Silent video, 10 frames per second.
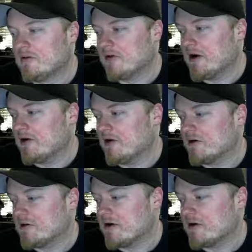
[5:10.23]
on
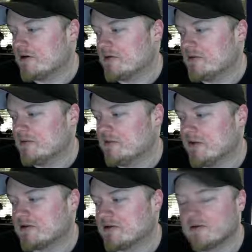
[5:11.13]
your audio, make
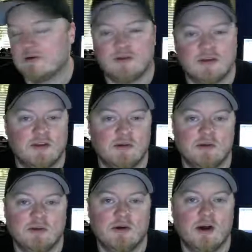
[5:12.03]
sure you set them
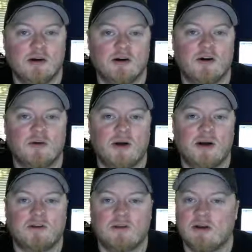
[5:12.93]
to not auto
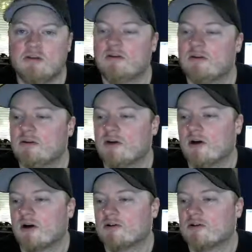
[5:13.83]
activate,
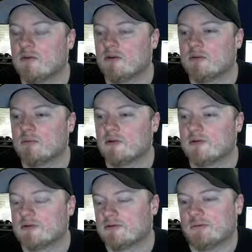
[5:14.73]
because you don't want them
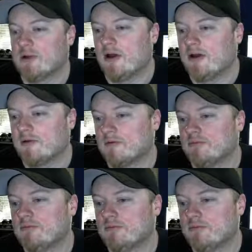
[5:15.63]
just playing,
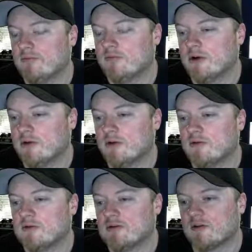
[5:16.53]
whenever you
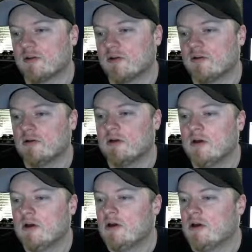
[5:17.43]
start the level.
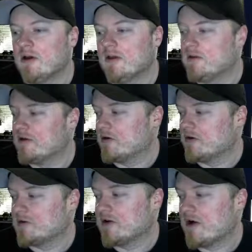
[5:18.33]
And on your
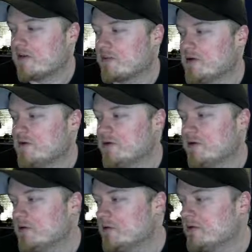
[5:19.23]
top
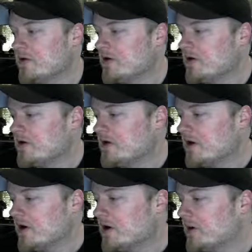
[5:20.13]
preview,
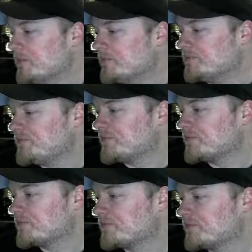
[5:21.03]

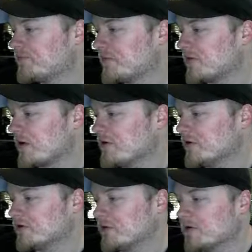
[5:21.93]
you
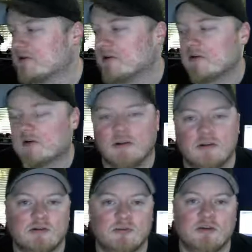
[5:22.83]
also want to set your
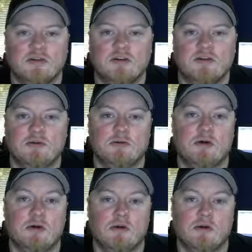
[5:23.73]
collision preset to
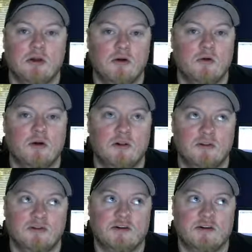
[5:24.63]
no collision,